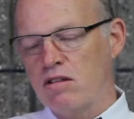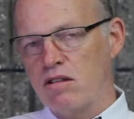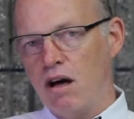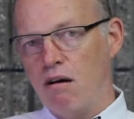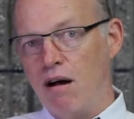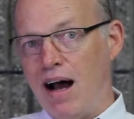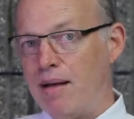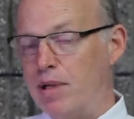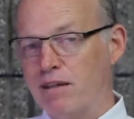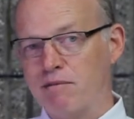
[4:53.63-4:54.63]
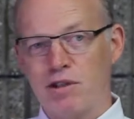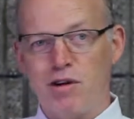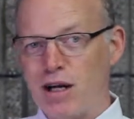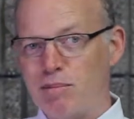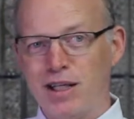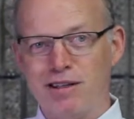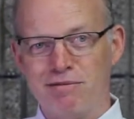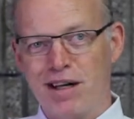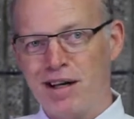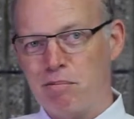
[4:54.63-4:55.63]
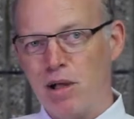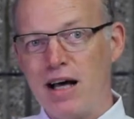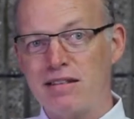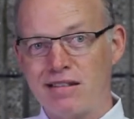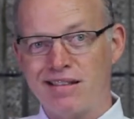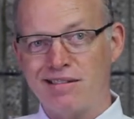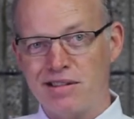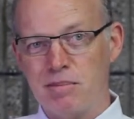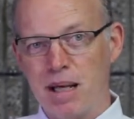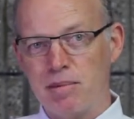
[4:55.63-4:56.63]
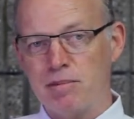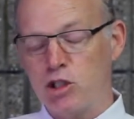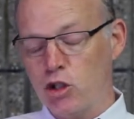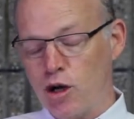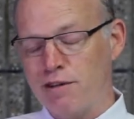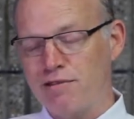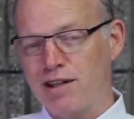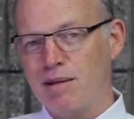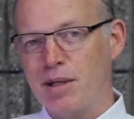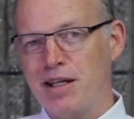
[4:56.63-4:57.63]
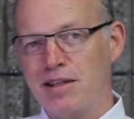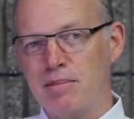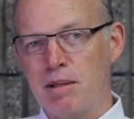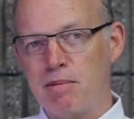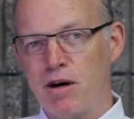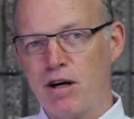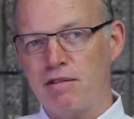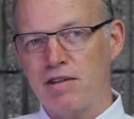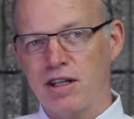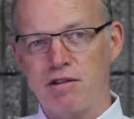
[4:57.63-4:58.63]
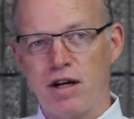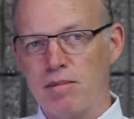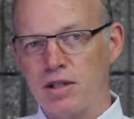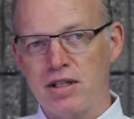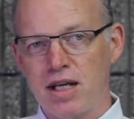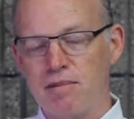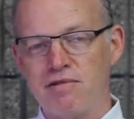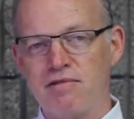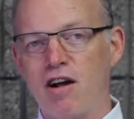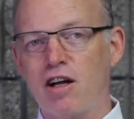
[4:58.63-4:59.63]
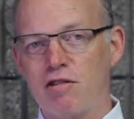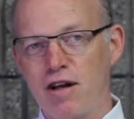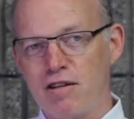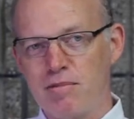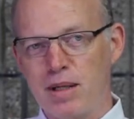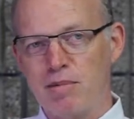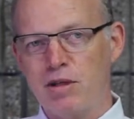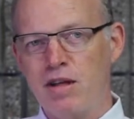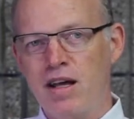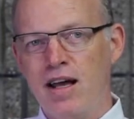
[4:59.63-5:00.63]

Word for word: So I've been incredibly uh, blessed to, to be able to join Filament and to be part of an incredible team of very creative people